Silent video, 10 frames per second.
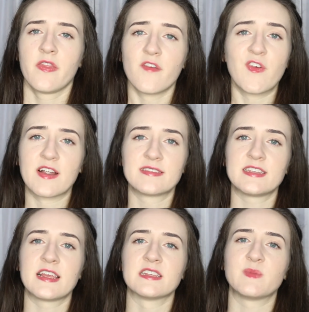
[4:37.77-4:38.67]
The
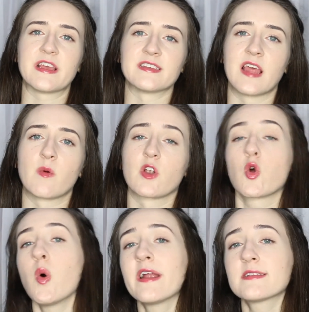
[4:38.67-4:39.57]
first is because they weren't
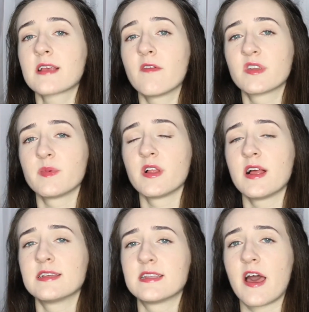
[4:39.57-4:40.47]
quite as comfortable
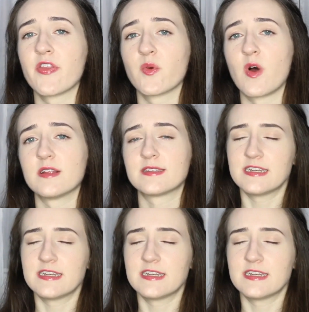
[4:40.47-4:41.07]
as the other ones.